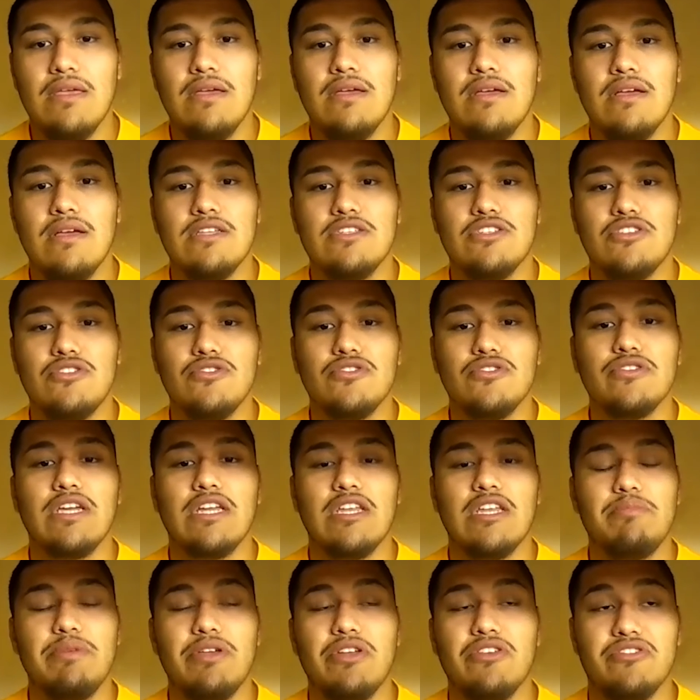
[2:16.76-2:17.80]
It's usually going
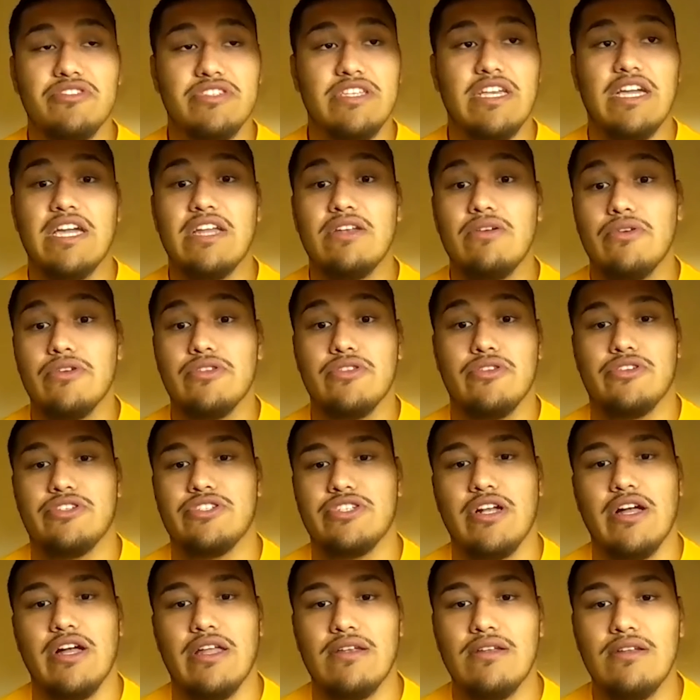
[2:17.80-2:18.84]
to be your second or third
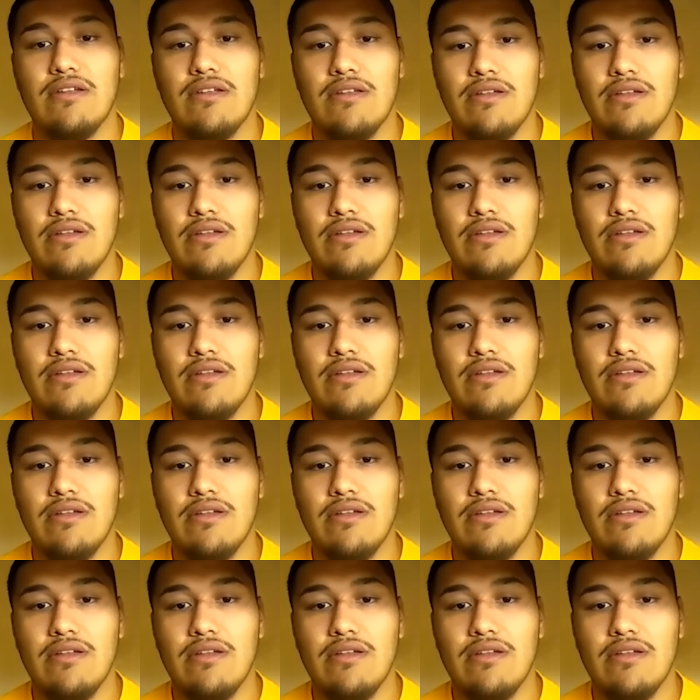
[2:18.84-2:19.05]
shot.